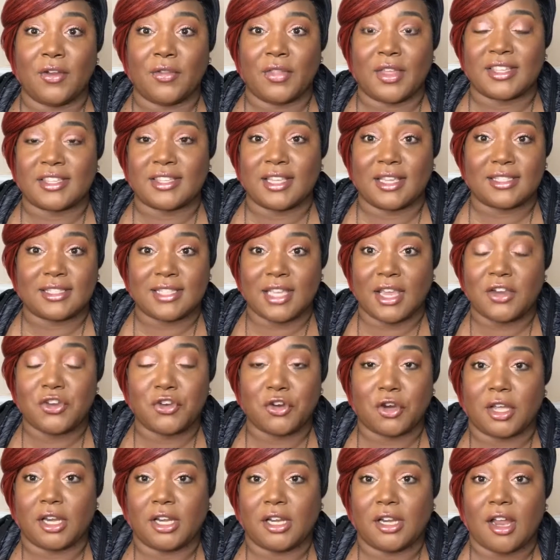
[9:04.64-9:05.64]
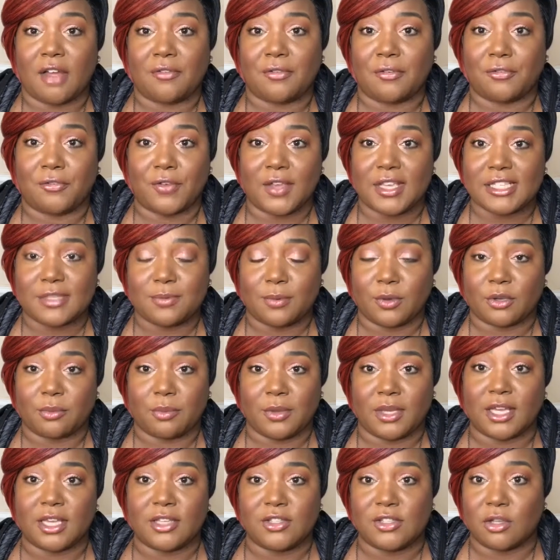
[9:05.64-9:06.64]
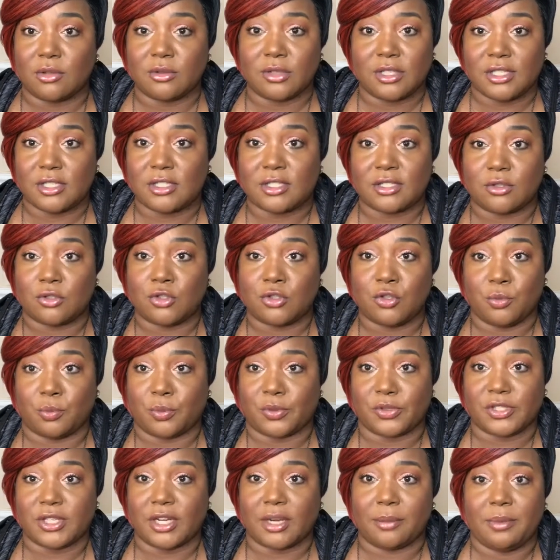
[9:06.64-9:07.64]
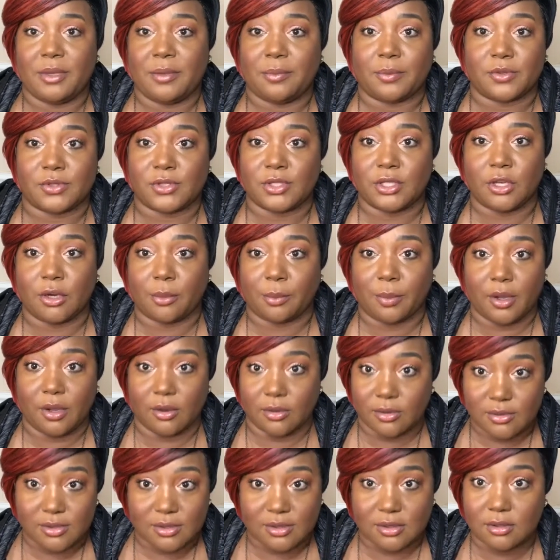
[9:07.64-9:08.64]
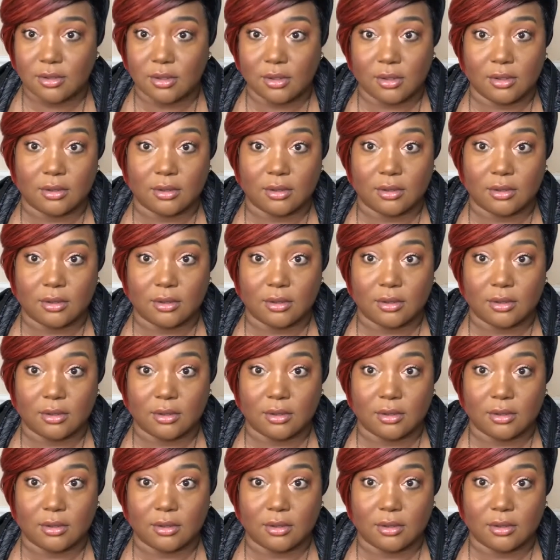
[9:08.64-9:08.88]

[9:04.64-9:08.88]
know, that's like saying you're getting off of Facebook because only two percent of people see your posts.